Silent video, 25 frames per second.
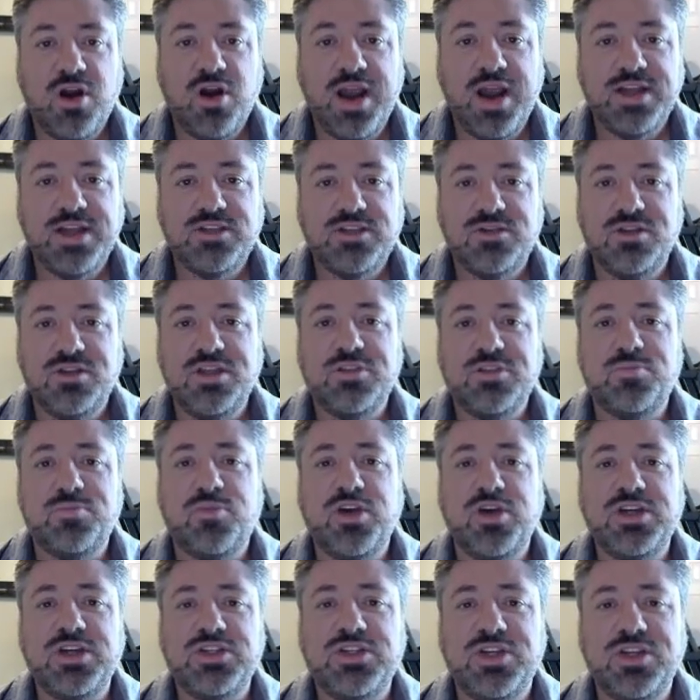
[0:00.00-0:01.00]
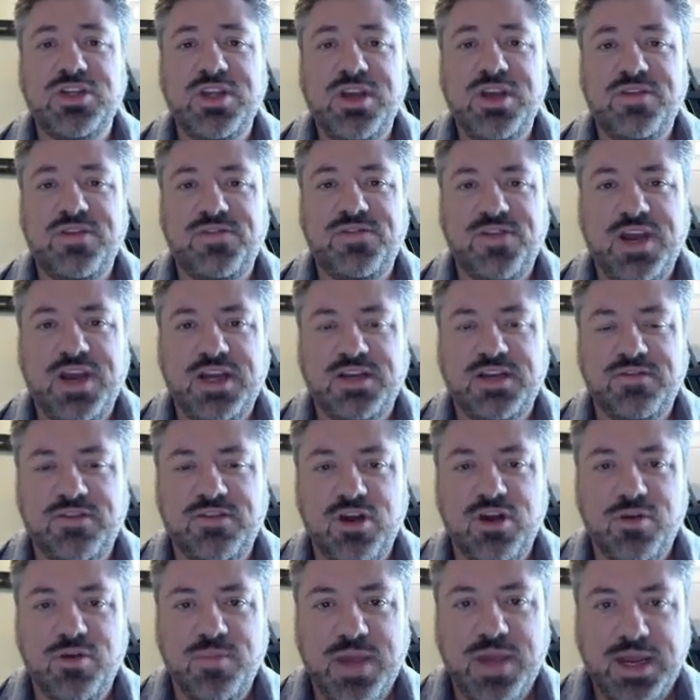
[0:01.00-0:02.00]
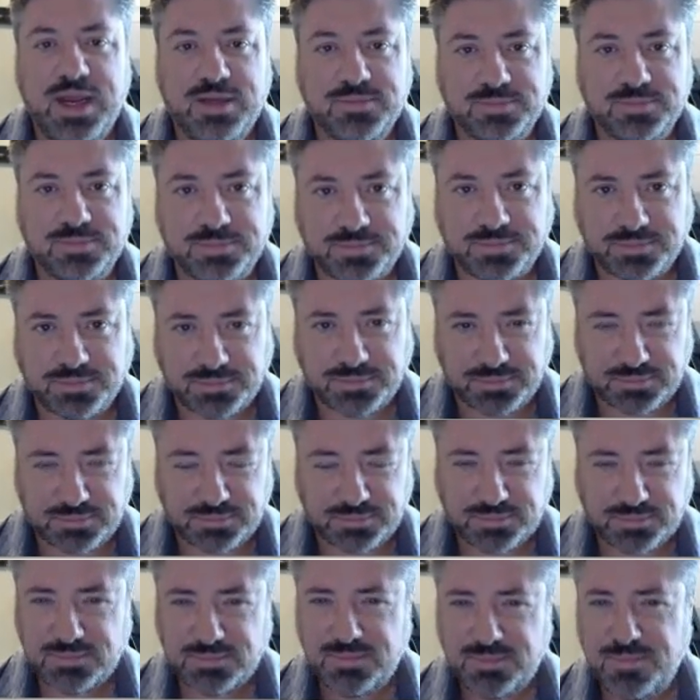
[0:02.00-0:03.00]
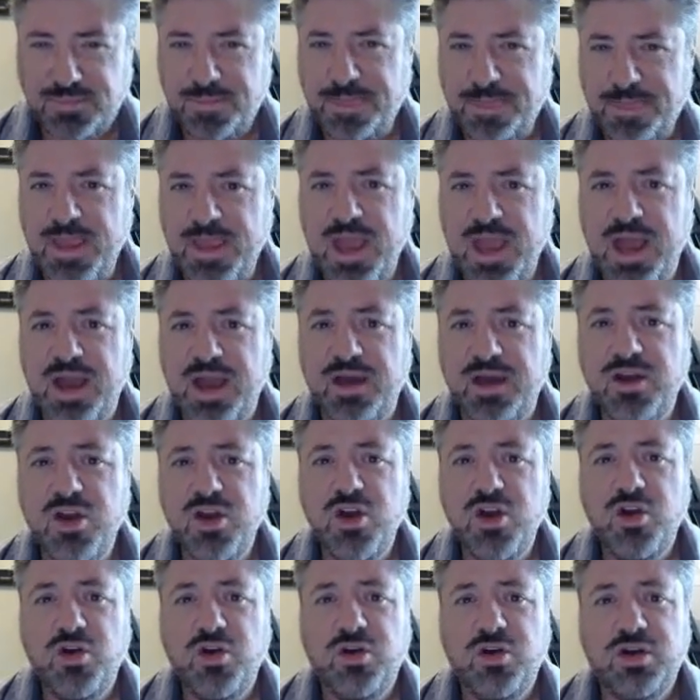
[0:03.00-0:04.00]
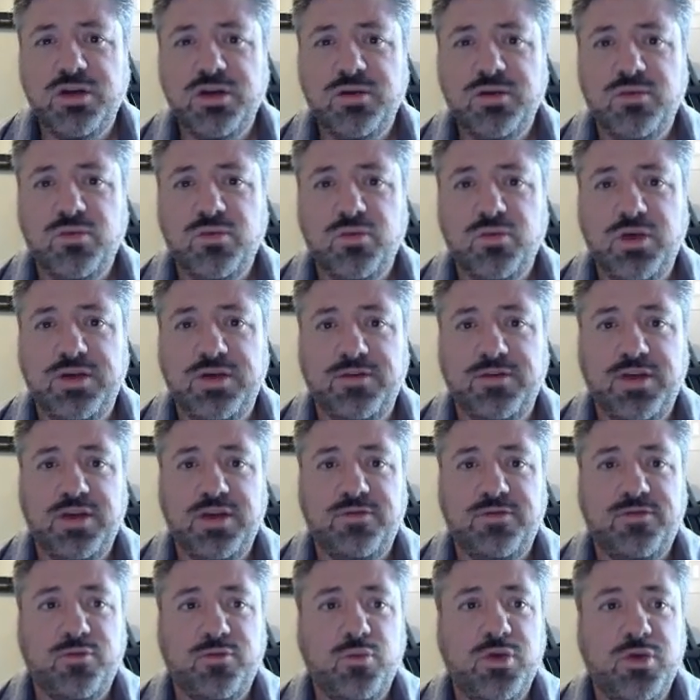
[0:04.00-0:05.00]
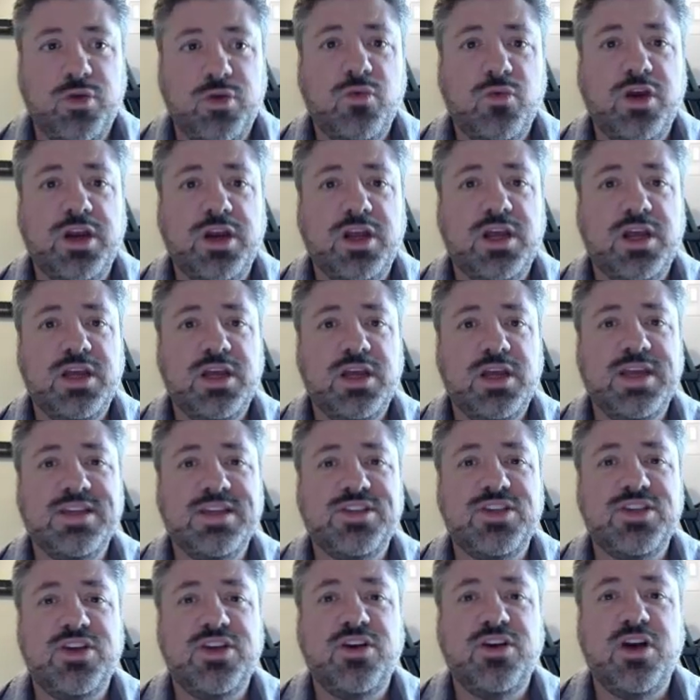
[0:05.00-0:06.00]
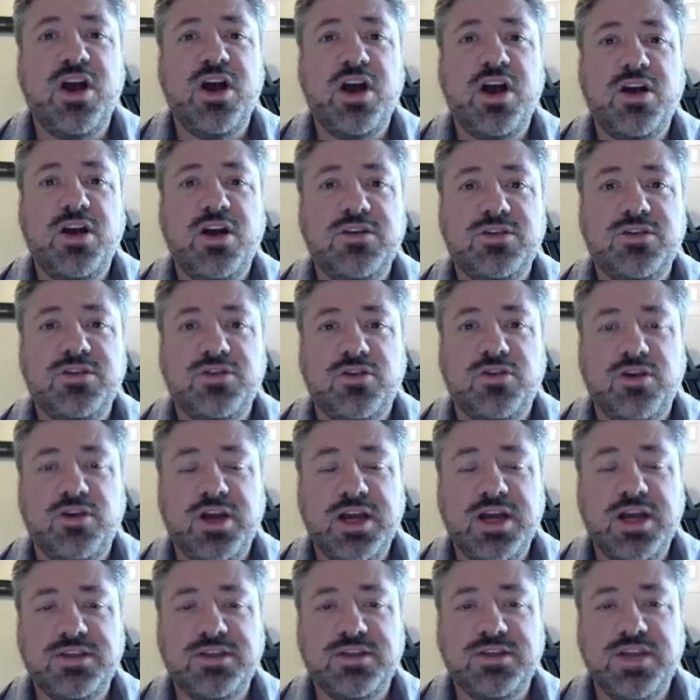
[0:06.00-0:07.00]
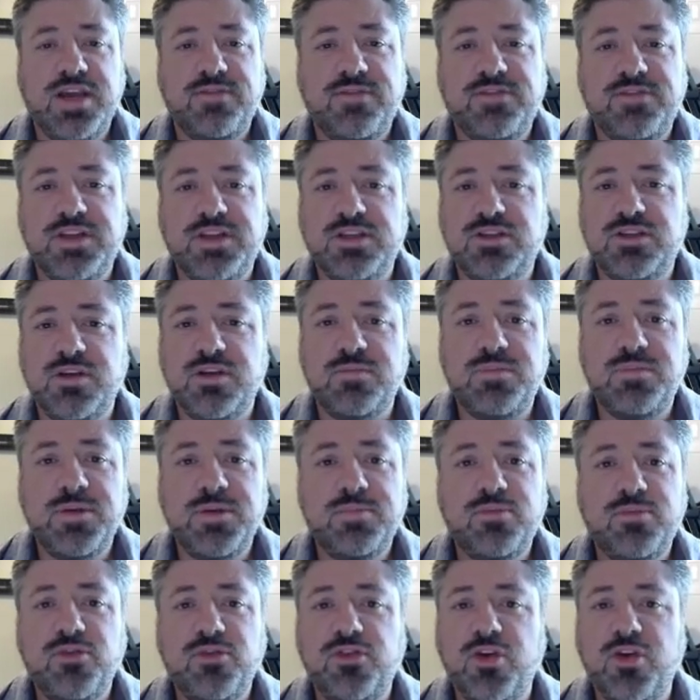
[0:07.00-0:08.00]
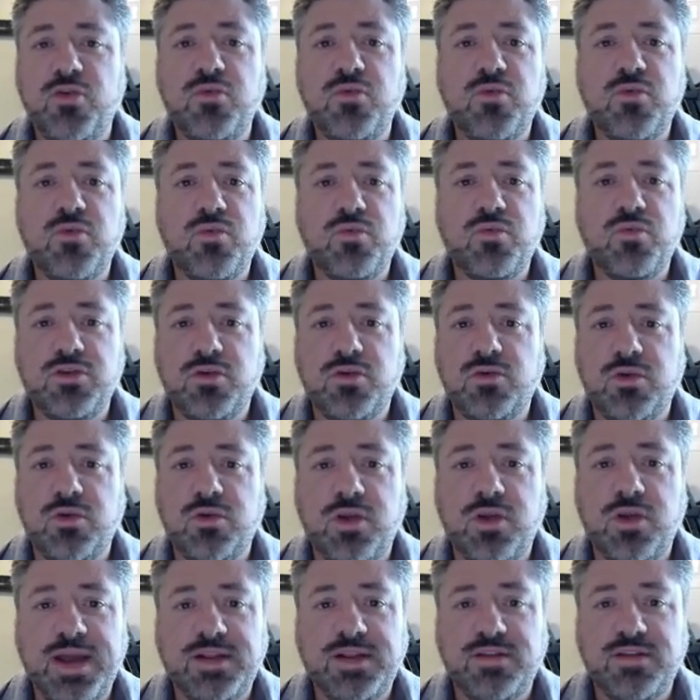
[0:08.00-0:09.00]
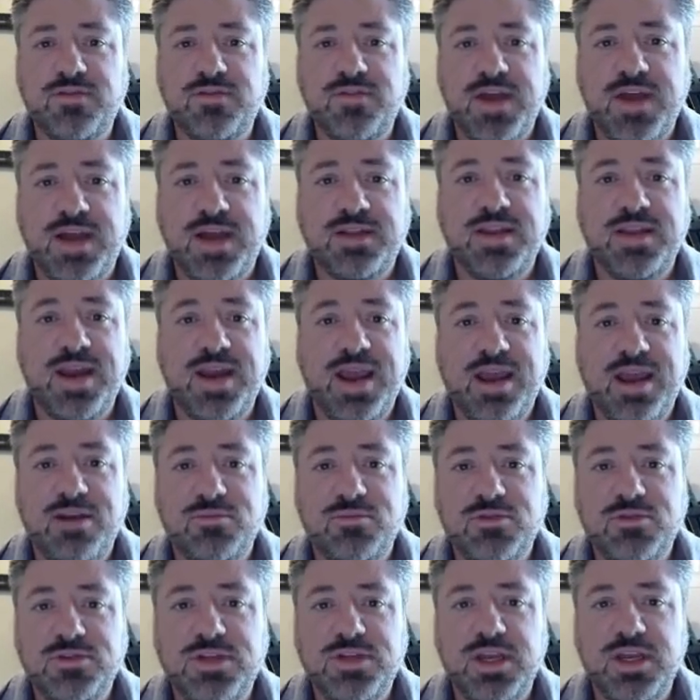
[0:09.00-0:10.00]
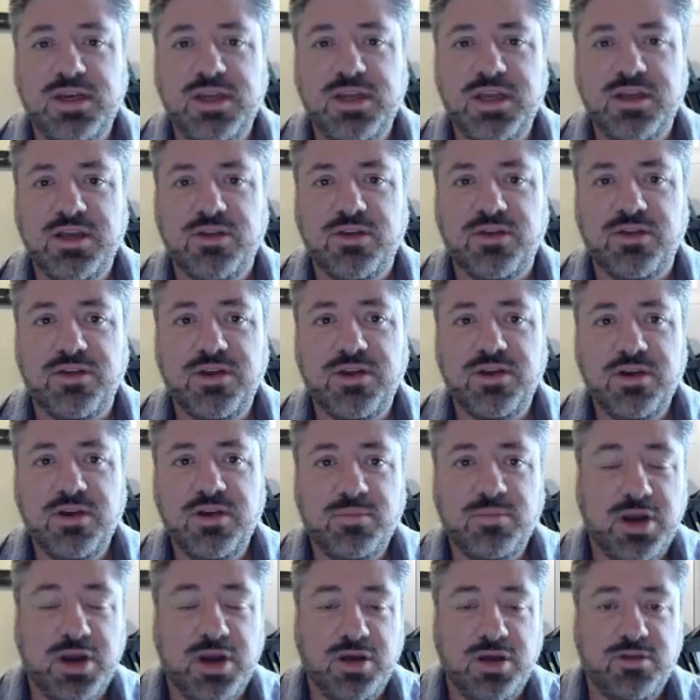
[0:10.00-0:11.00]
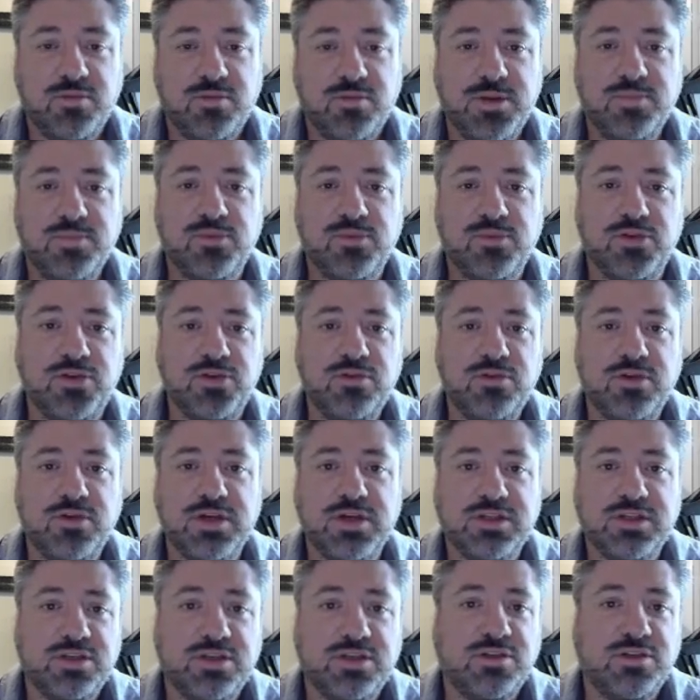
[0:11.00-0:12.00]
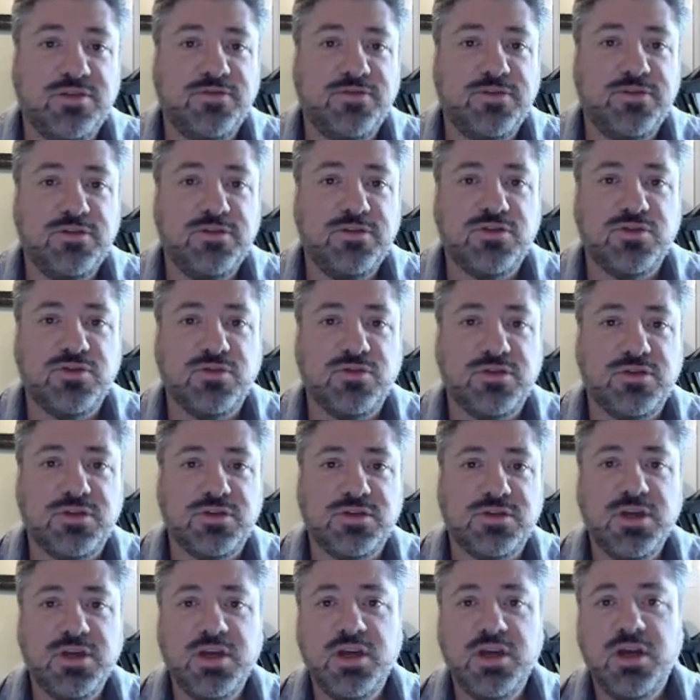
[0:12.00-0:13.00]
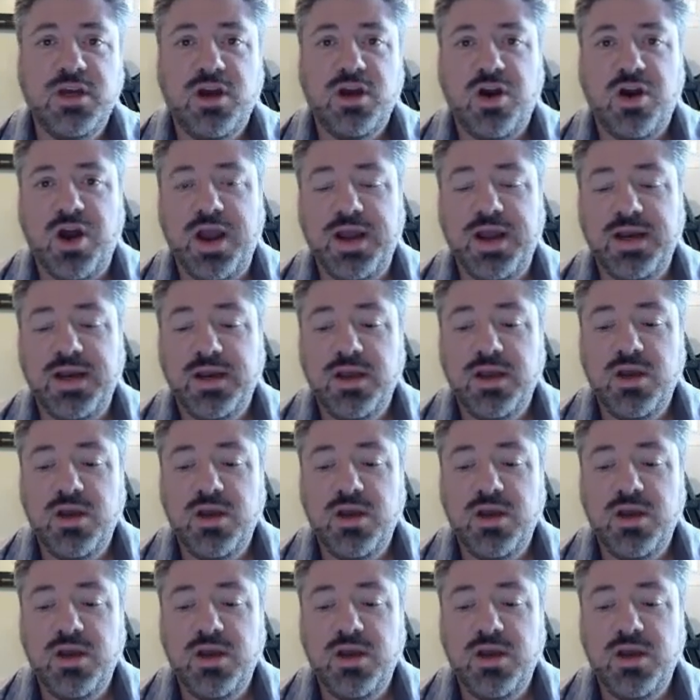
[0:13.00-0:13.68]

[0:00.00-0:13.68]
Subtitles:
right? So this brings in the affective domain. Uh, if we want to consider hunters or gun safety, some people don't like the fact that animals get killed, but other people do because it's a food source, right?